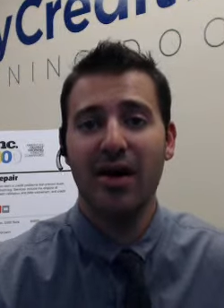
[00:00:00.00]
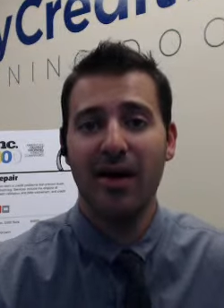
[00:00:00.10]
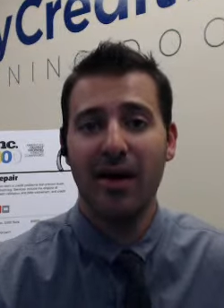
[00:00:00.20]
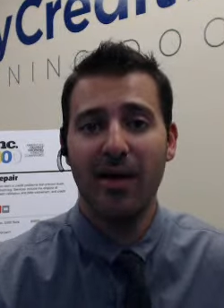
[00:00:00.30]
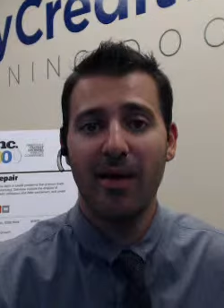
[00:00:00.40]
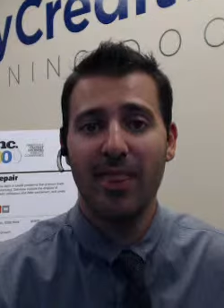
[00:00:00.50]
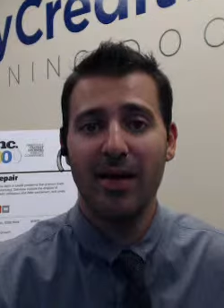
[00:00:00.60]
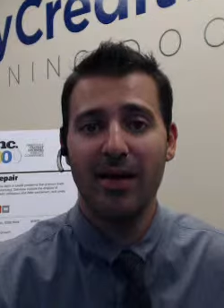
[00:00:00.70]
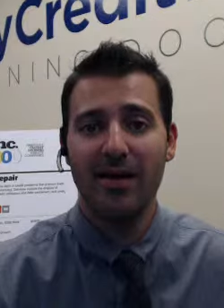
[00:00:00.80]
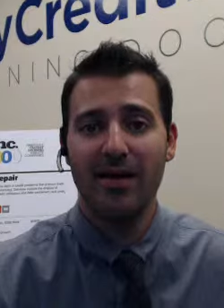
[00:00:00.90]
um,
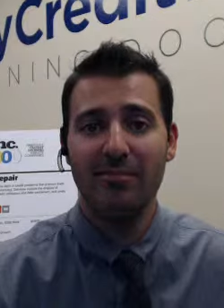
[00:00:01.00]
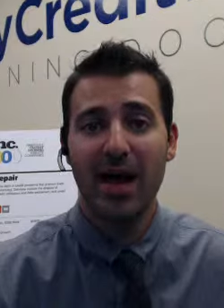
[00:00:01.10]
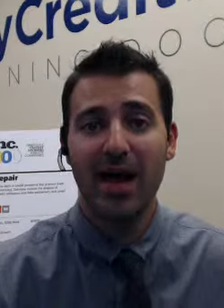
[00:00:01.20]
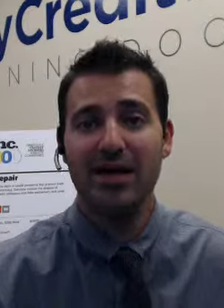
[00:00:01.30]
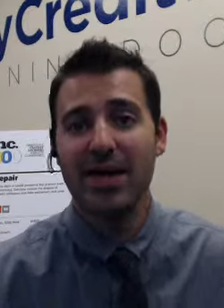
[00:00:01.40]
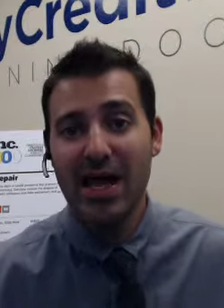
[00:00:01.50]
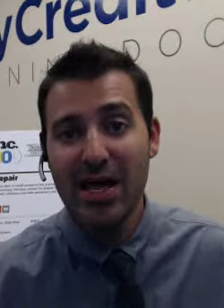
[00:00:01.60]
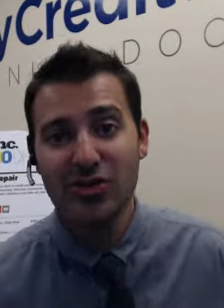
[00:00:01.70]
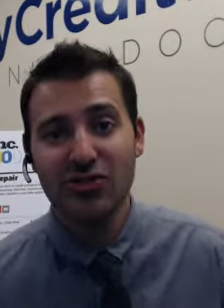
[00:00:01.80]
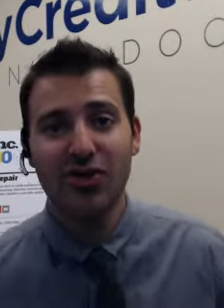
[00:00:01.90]
in my
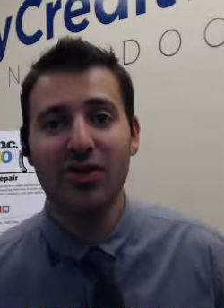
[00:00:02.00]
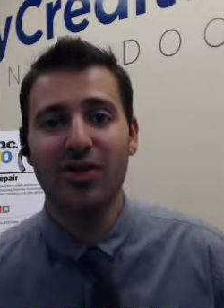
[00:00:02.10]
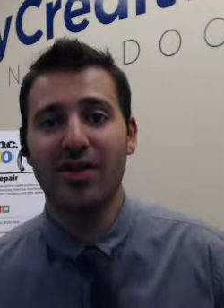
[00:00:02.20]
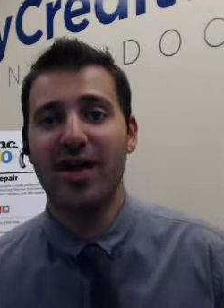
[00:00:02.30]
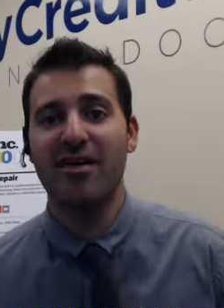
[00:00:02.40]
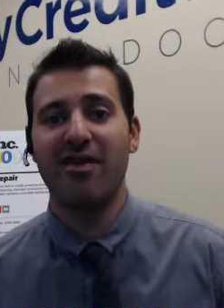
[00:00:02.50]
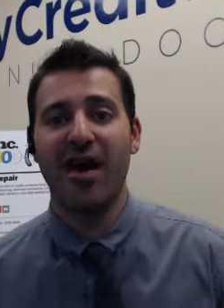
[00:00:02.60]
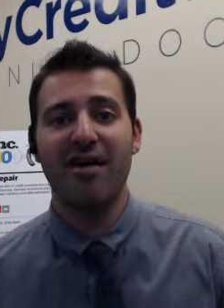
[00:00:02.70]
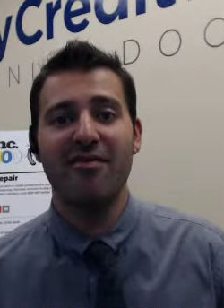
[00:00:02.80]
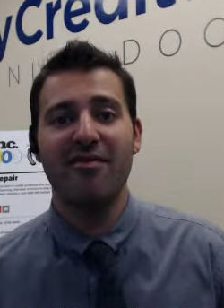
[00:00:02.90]
inner circle I've,
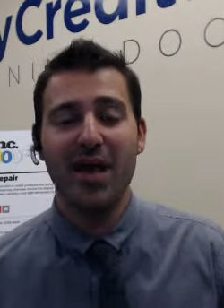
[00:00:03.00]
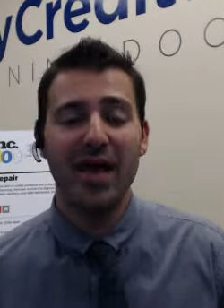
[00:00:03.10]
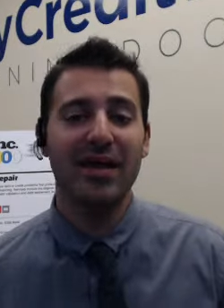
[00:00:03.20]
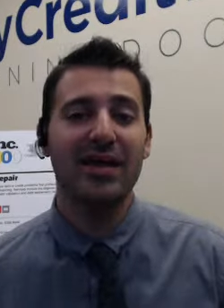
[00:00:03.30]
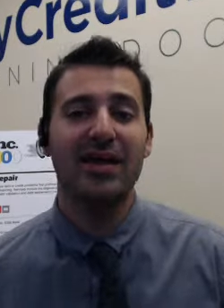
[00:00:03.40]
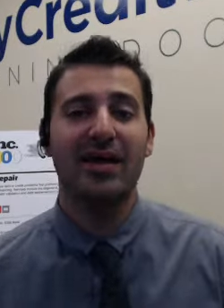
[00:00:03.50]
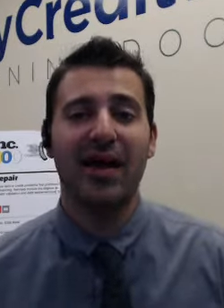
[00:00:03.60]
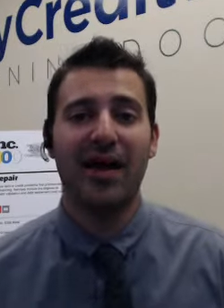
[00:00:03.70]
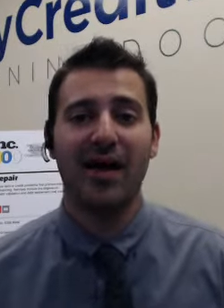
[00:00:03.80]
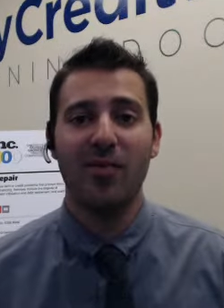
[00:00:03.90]
I've met
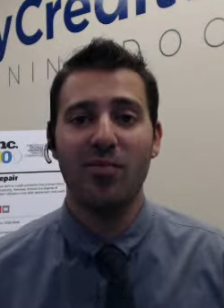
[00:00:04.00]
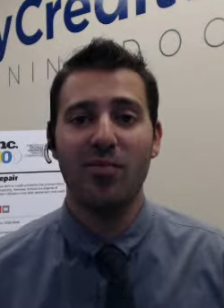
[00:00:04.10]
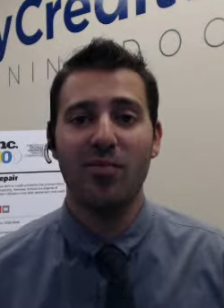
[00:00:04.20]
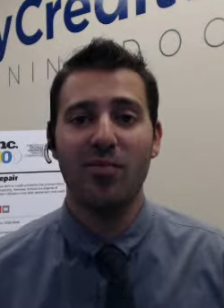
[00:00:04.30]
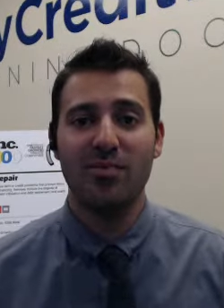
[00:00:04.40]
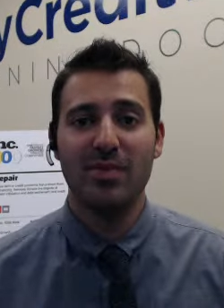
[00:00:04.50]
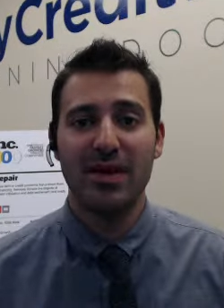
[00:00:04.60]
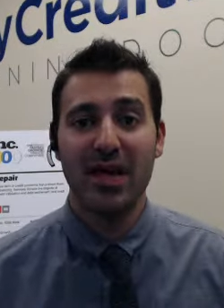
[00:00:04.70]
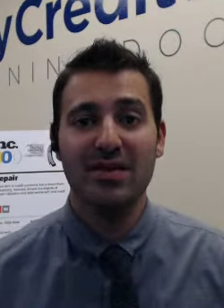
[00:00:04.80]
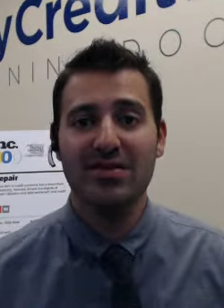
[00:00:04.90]
um,
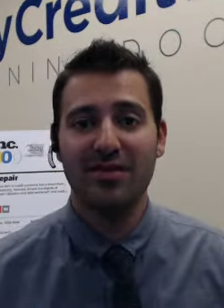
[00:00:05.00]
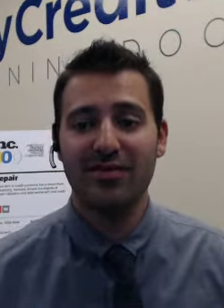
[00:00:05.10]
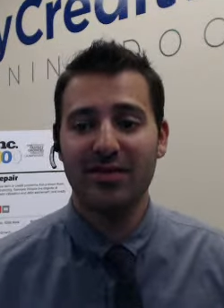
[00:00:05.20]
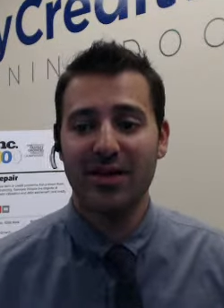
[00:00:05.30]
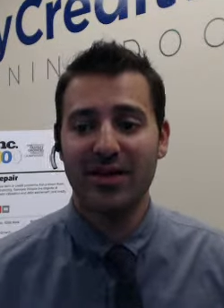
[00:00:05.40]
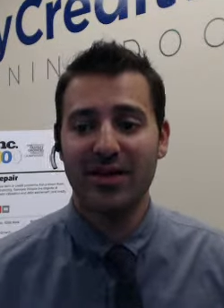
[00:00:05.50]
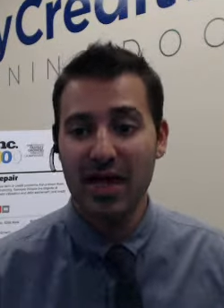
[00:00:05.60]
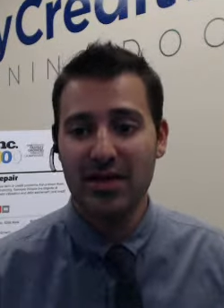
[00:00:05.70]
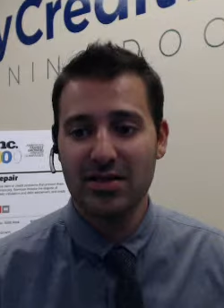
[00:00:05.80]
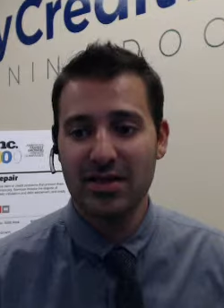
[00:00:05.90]
because of uh,
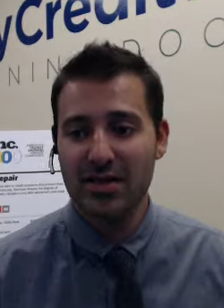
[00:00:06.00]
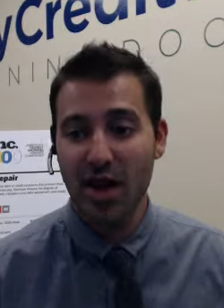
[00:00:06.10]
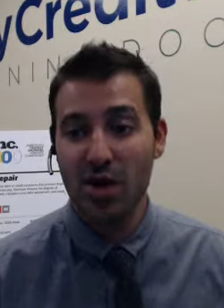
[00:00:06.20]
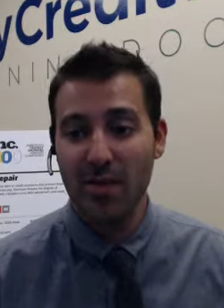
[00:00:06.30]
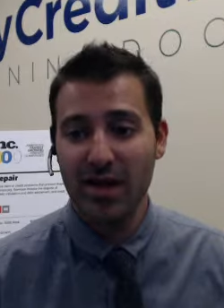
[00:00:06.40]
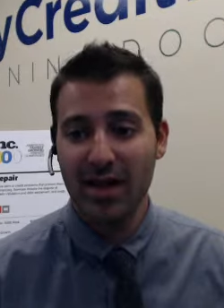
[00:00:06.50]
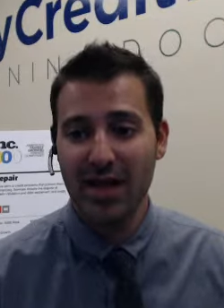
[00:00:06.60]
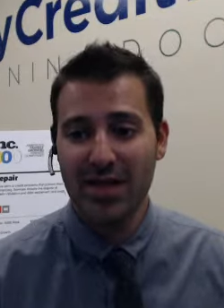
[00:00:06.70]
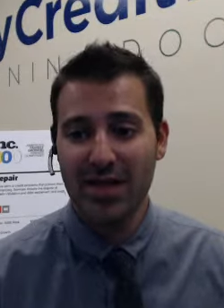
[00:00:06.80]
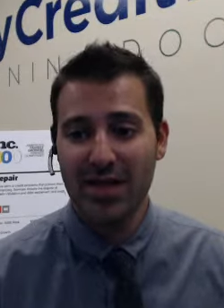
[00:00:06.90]
clients, and they are my
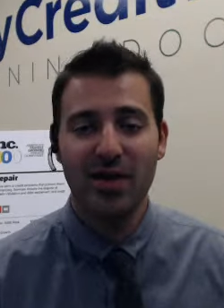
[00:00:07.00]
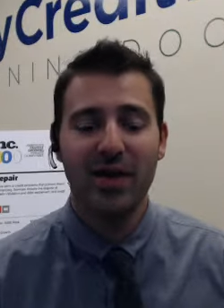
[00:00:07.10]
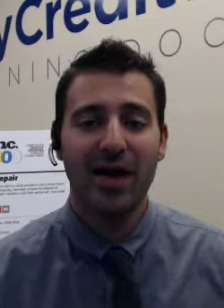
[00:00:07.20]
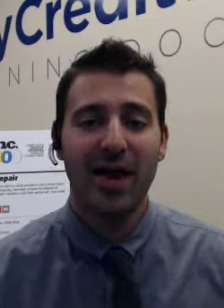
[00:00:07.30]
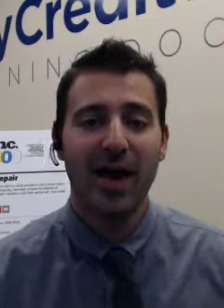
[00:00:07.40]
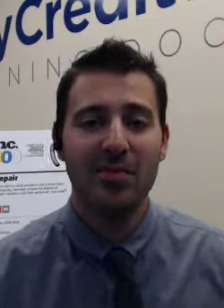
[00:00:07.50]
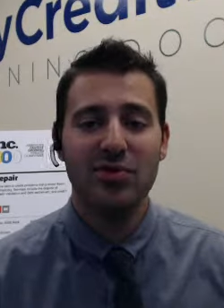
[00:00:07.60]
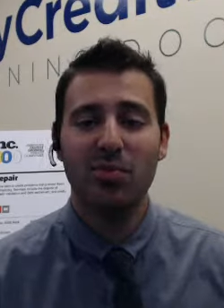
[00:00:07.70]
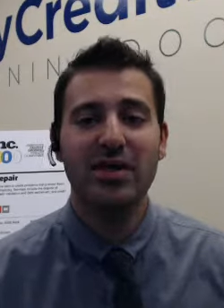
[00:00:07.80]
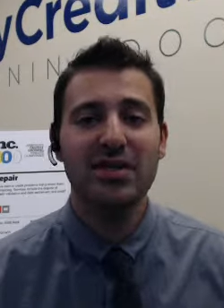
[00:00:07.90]
clients. So, um,
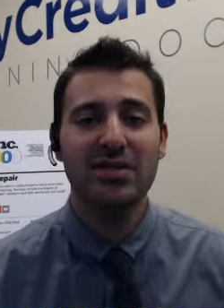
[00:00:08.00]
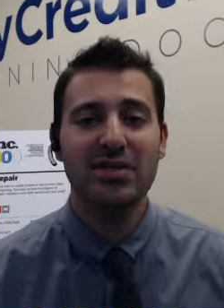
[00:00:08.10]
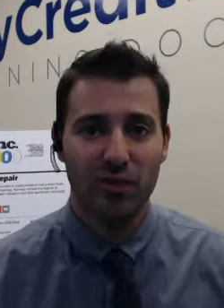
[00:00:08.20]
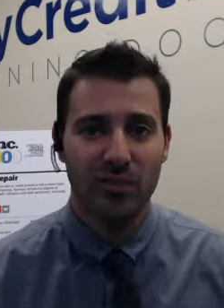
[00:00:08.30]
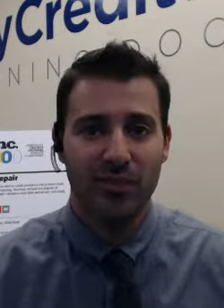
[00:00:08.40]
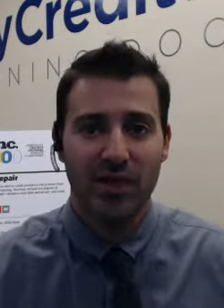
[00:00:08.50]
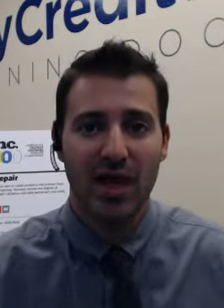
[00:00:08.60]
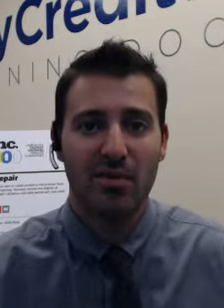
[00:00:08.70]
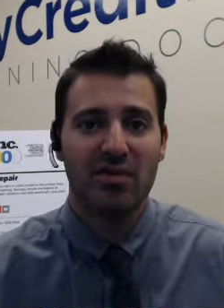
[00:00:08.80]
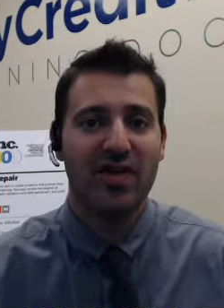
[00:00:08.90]
so please do.
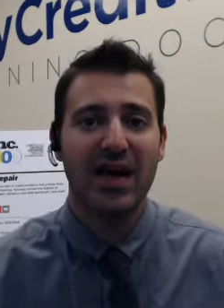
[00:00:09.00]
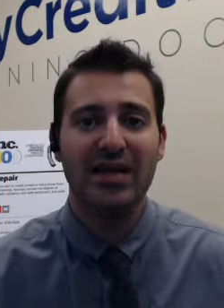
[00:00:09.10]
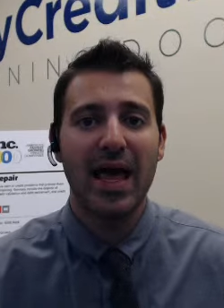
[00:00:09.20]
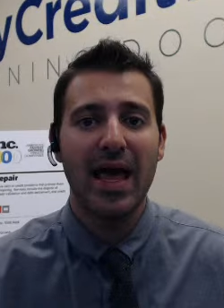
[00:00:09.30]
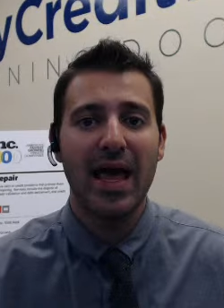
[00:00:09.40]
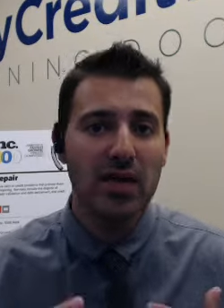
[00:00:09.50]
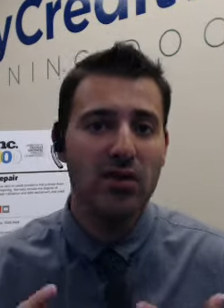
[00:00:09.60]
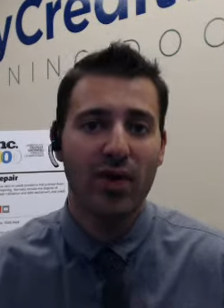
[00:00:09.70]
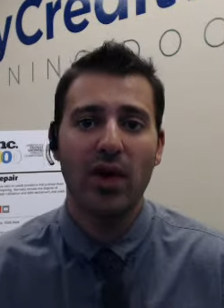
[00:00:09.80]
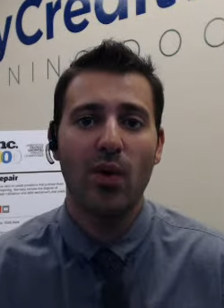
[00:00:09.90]
Um, in fact, any
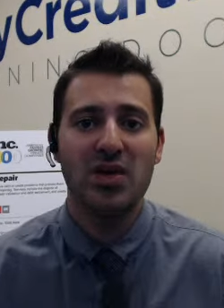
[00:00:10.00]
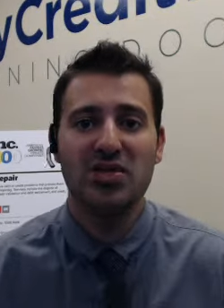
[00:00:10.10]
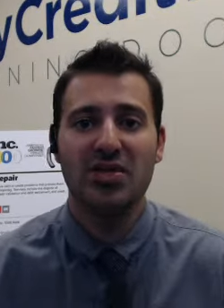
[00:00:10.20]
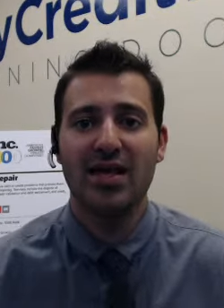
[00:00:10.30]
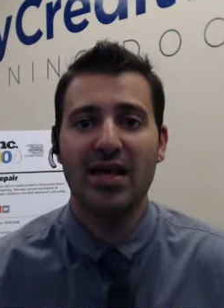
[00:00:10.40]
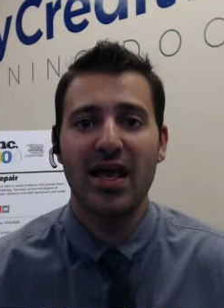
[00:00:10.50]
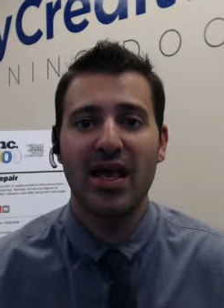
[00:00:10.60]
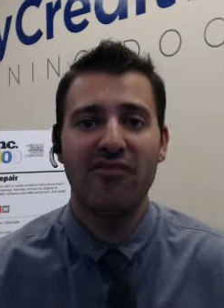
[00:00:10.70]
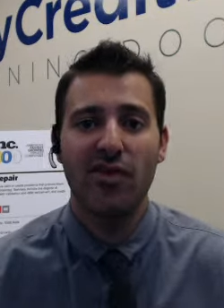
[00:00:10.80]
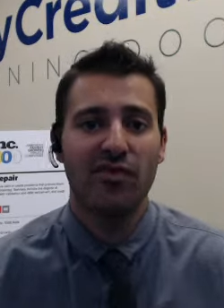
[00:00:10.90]
credit question that you
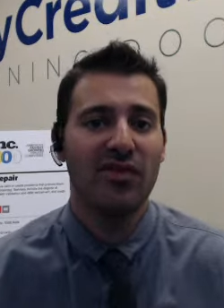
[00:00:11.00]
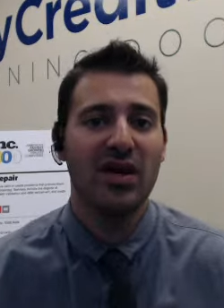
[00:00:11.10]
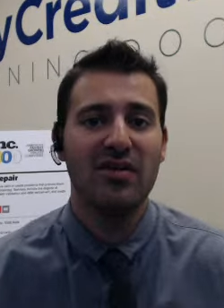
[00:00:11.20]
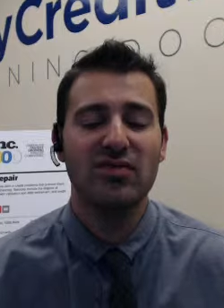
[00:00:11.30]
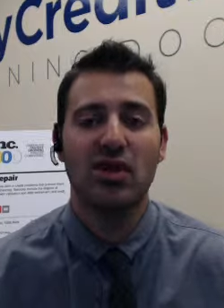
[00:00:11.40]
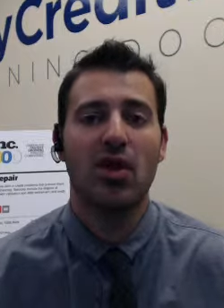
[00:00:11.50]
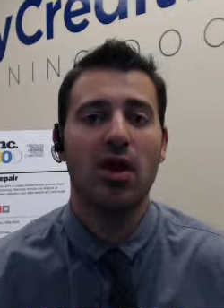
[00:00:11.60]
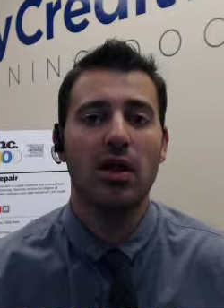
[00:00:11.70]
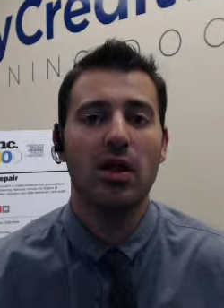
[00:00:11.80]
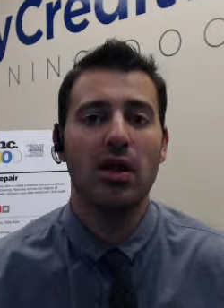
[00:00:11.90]
have, feel free to give us a
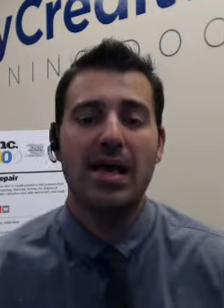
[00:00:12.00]
call.